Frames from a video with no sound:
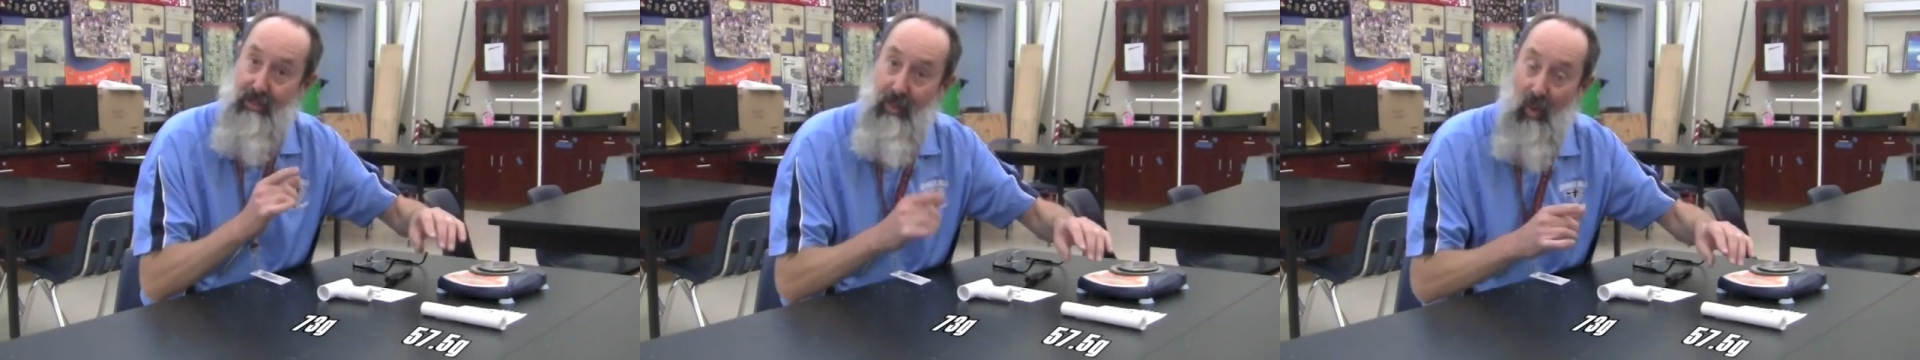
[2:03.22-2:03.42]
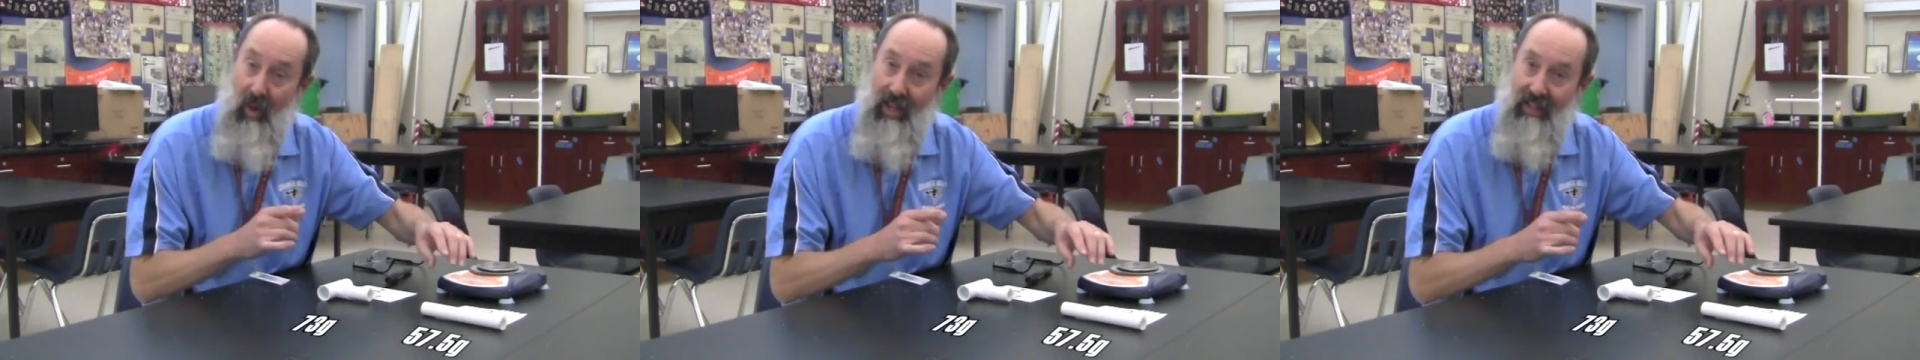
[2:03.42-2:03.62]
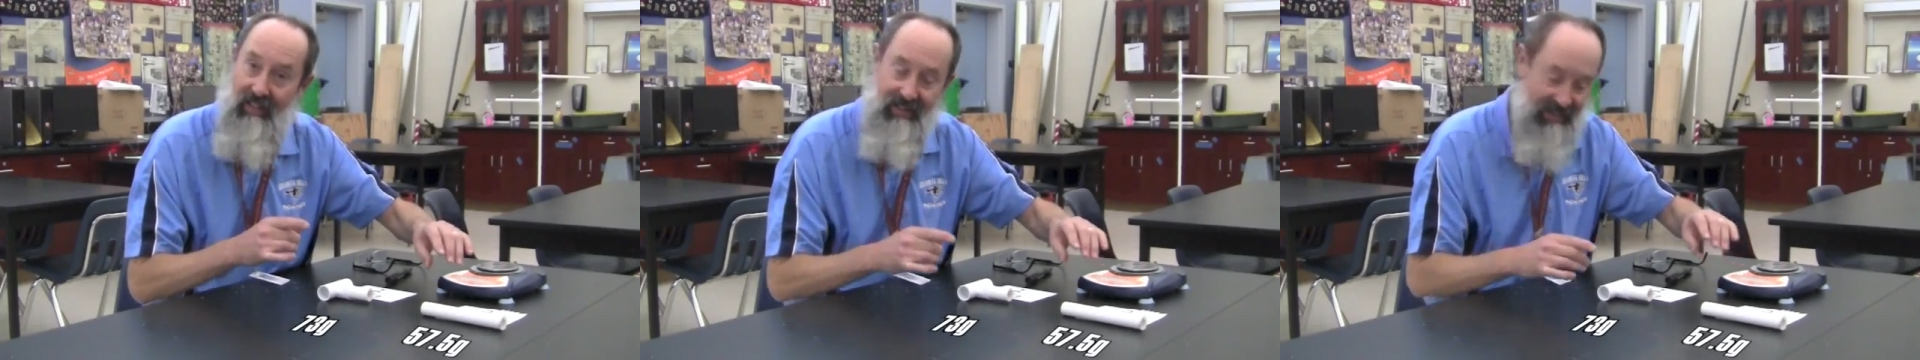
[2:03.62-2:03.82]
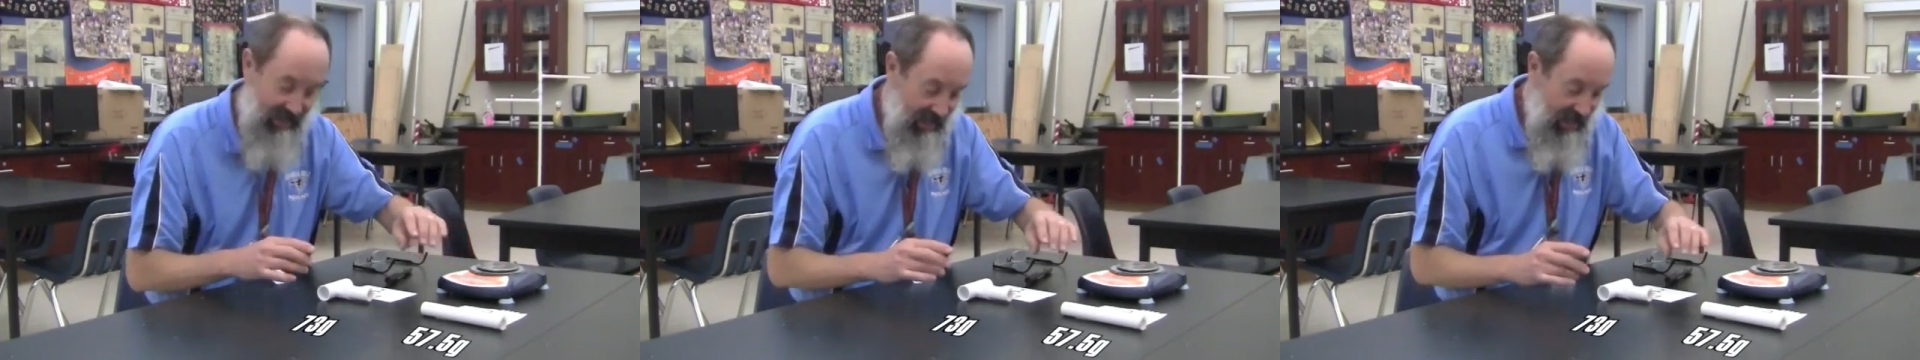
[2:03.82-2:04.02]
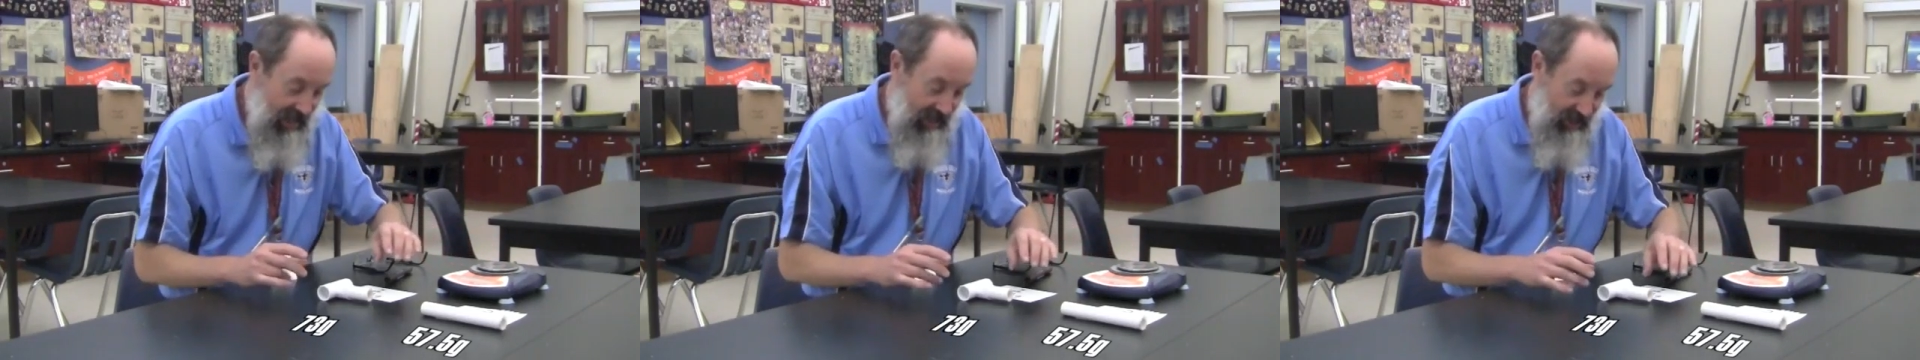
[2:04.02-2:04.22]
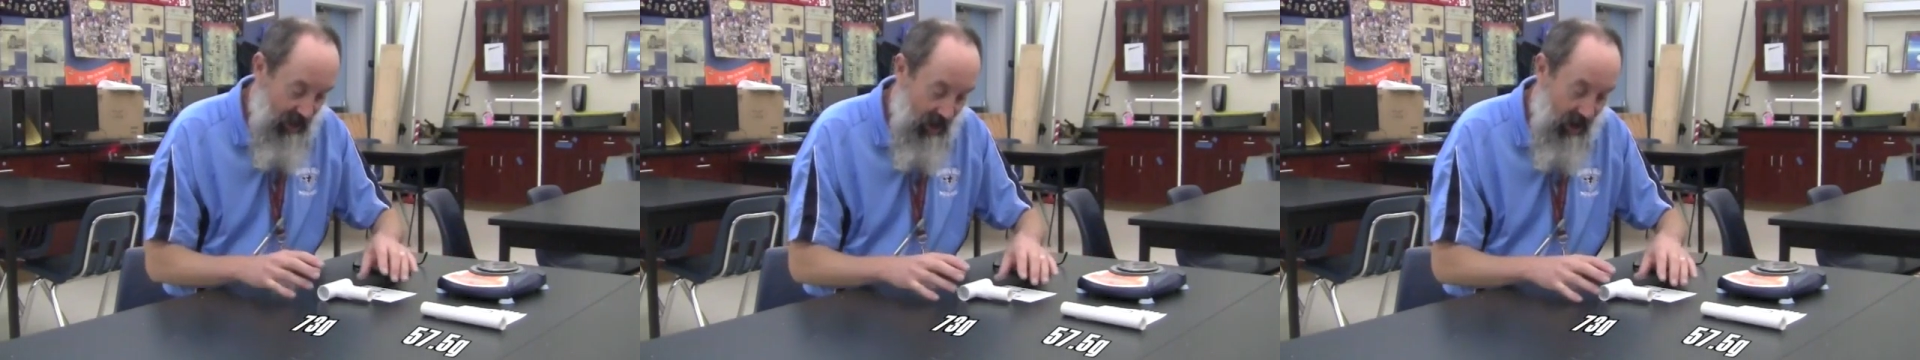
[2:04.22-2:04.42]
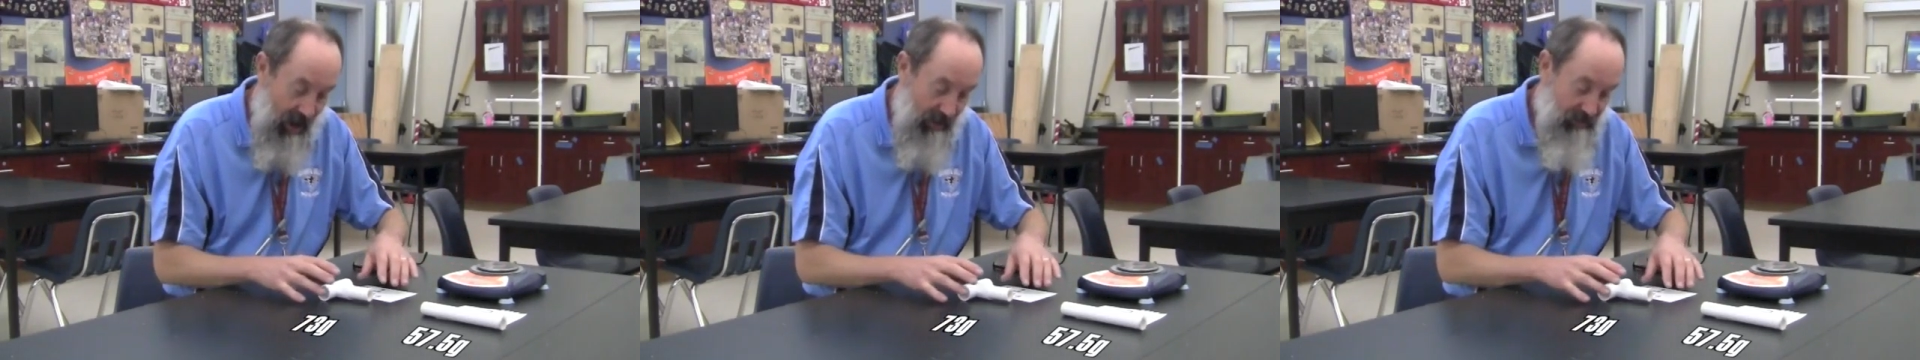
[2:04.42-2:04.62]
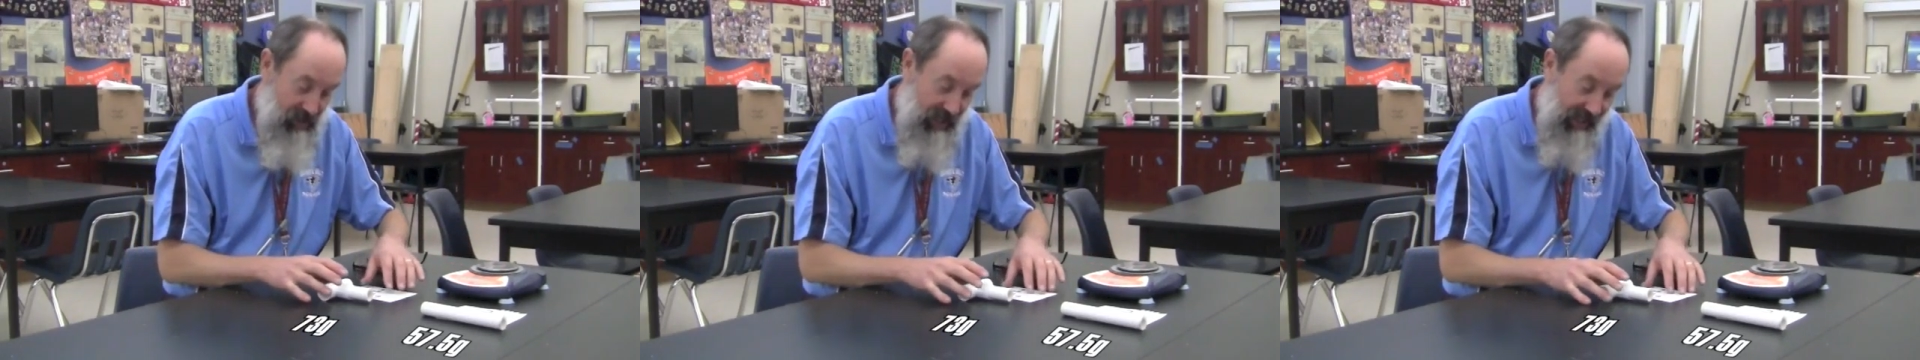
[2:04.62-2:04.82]
point. The
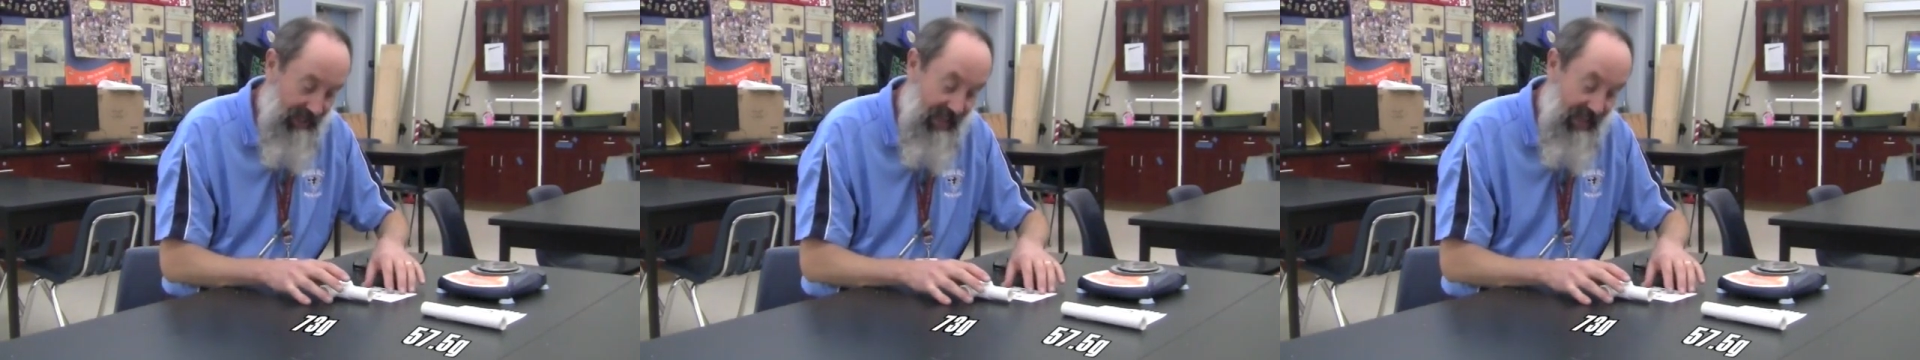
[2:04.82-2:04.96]
object